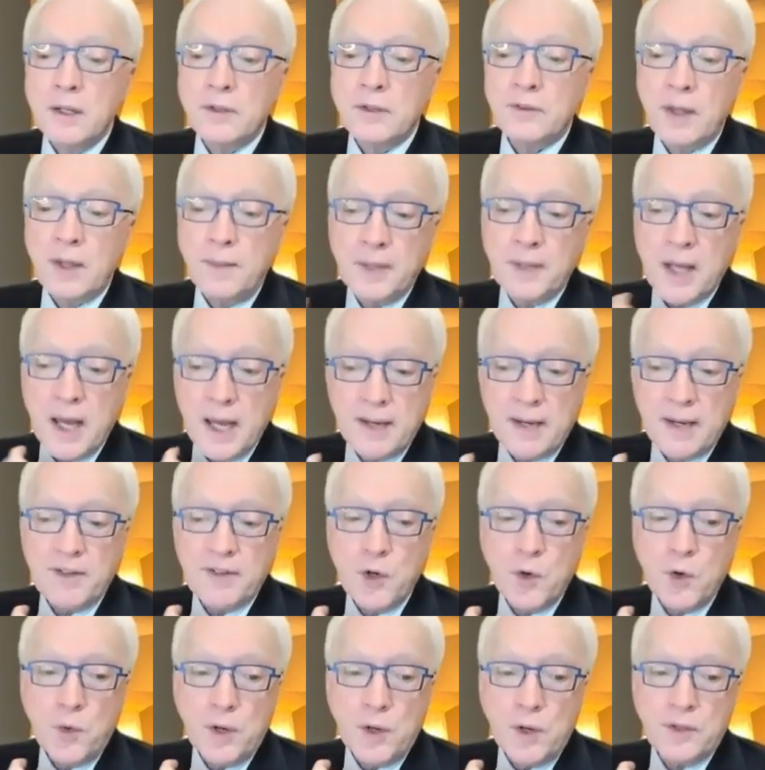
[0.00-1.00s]
some kind of a
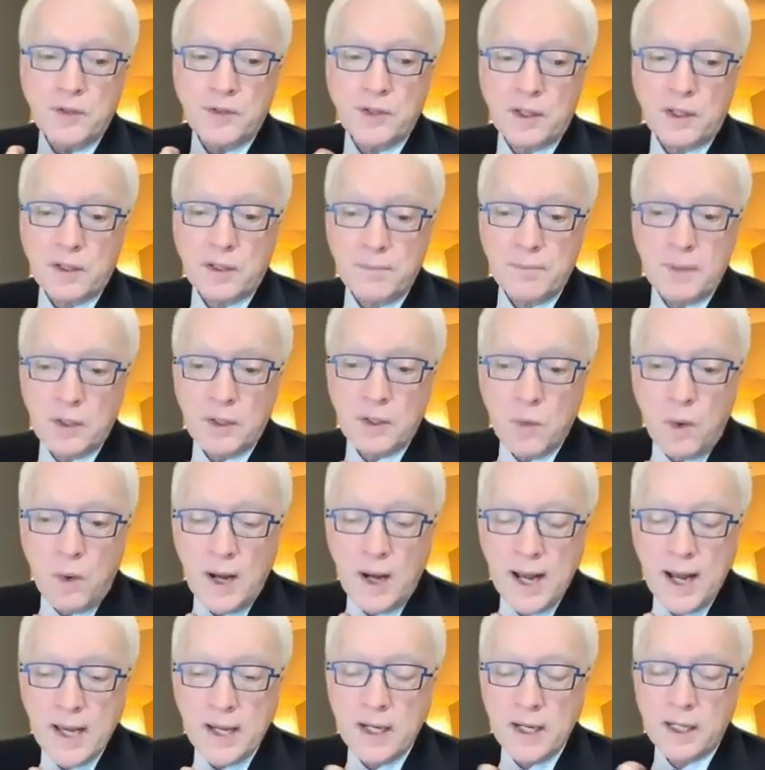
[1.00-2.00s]
noise. It can be
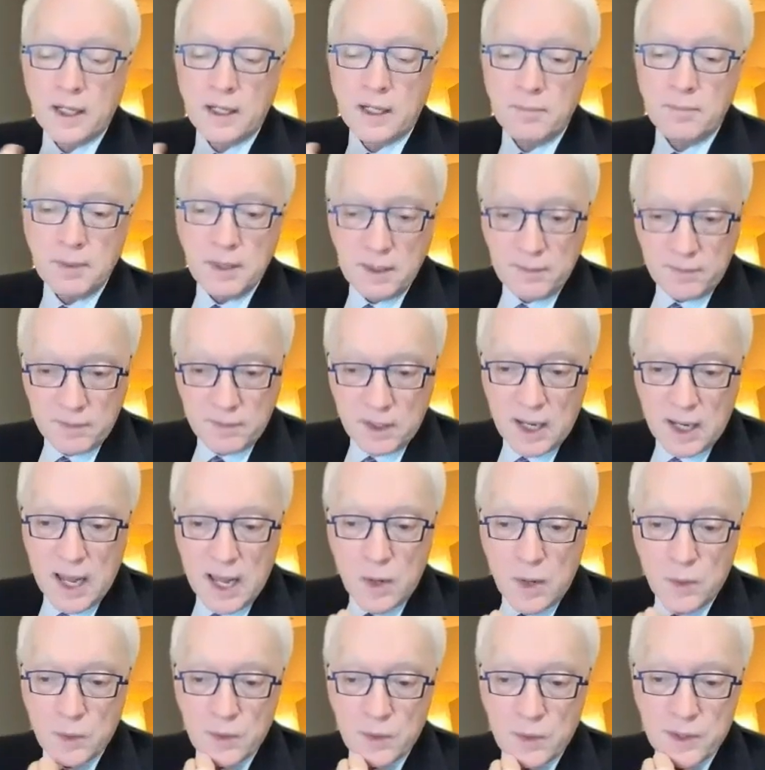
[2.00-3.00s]
quiet, it can be even
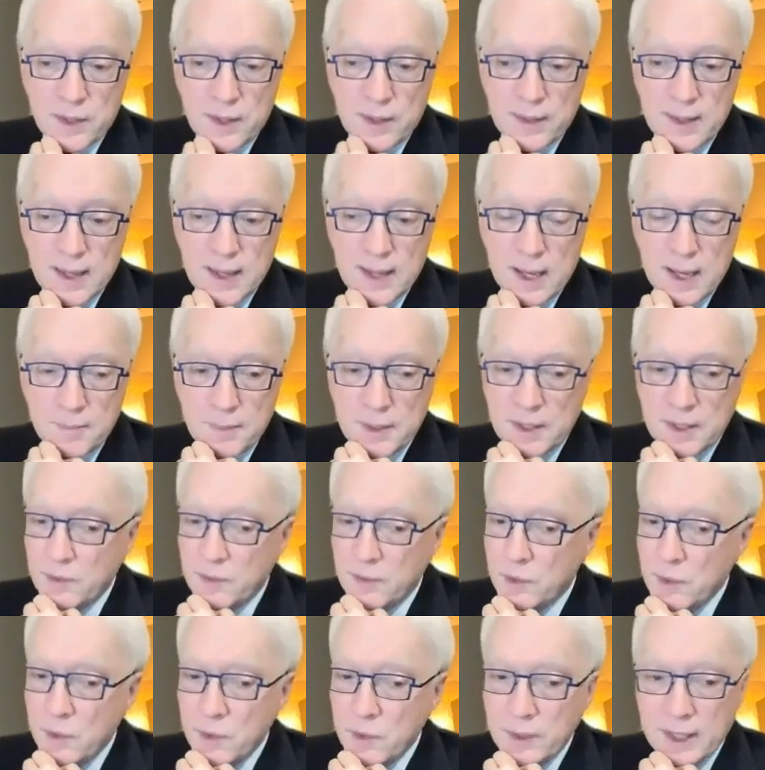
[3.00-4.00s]
louder than that, but if
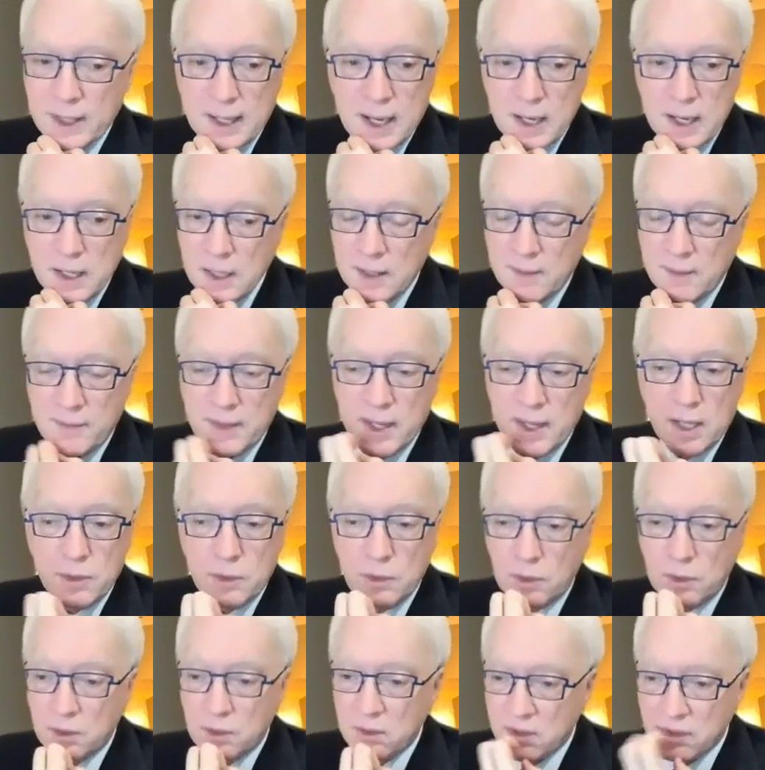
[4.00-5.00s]
you don't get any of that,
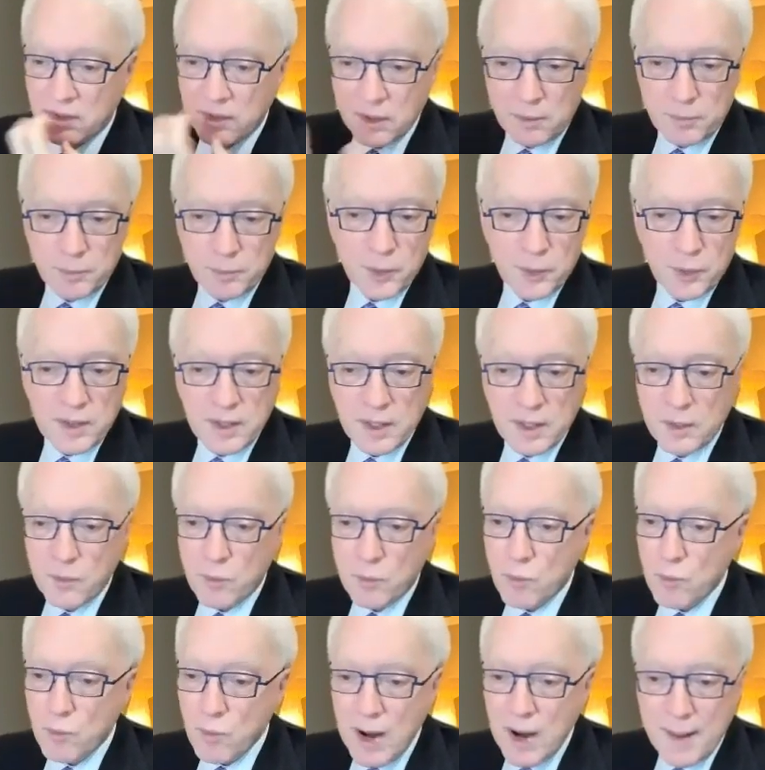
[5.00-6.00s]
you can still breathe
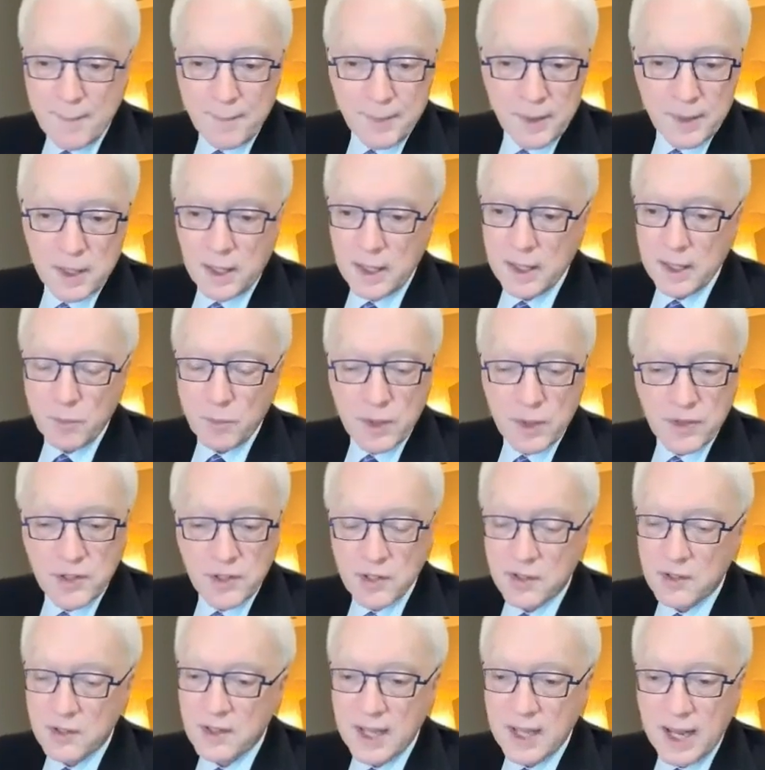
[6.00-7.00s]
in rapidly with
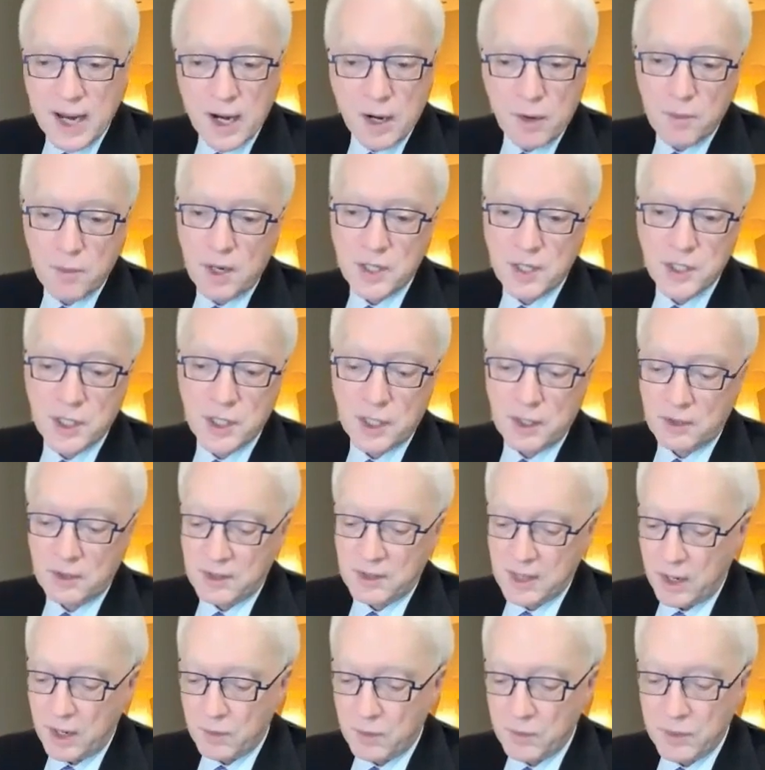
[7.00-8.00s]
just the air rushing
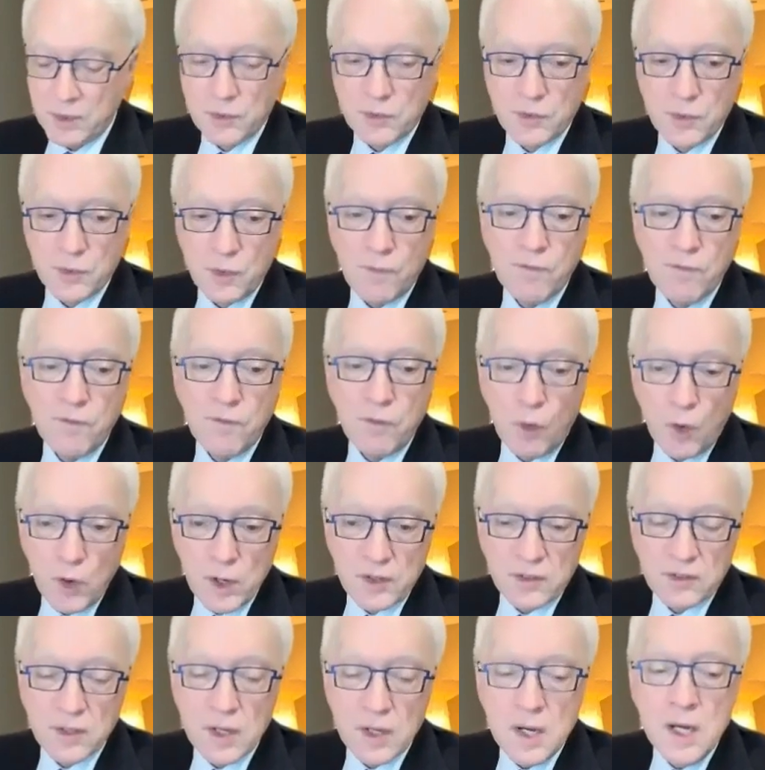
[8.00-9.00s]
sound. There's no
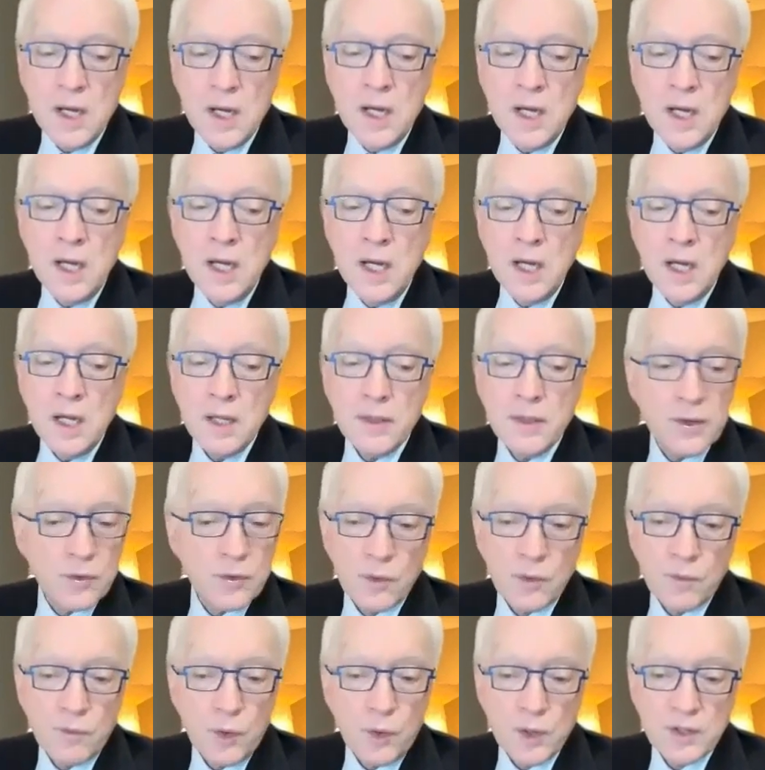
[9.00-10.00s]
voice, there's
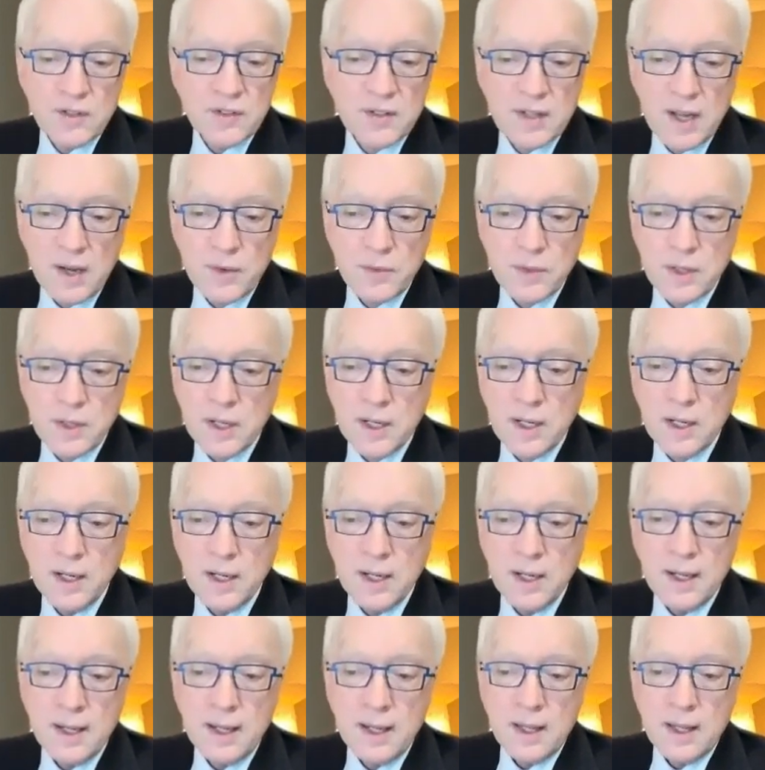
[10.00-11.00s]
no voice sound in it.
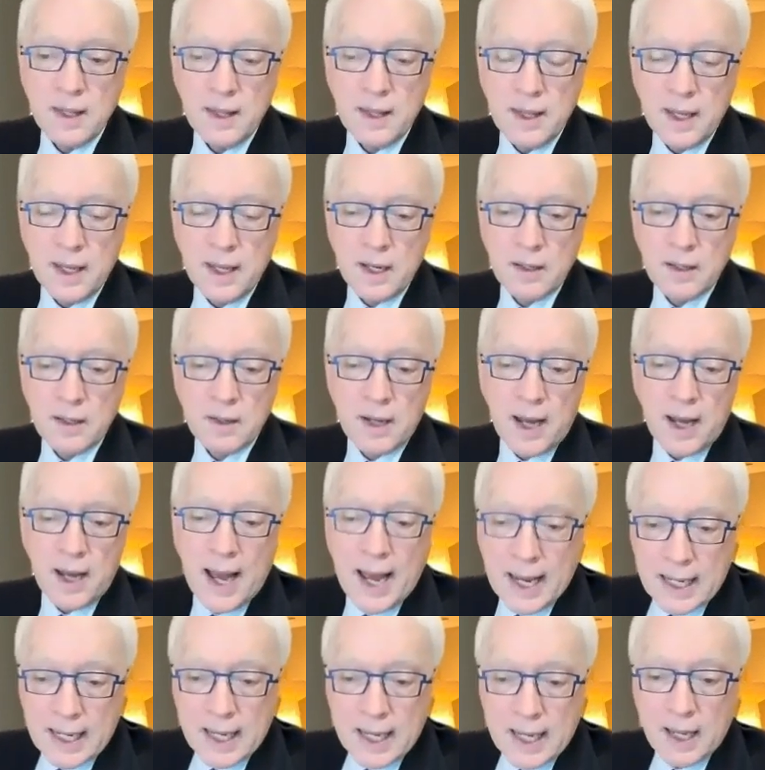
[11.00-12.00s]
Then
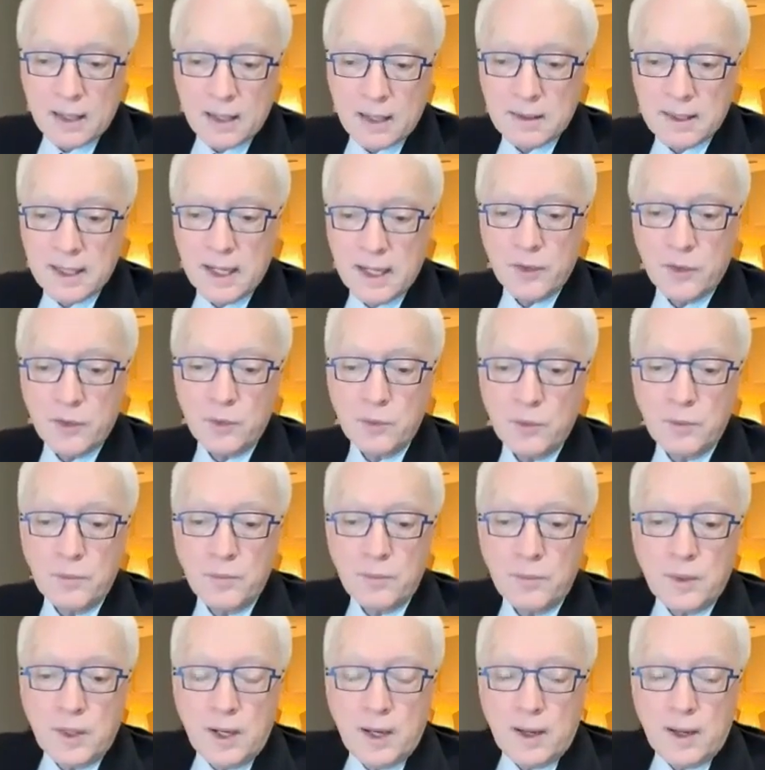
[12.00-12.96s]
I can't tell you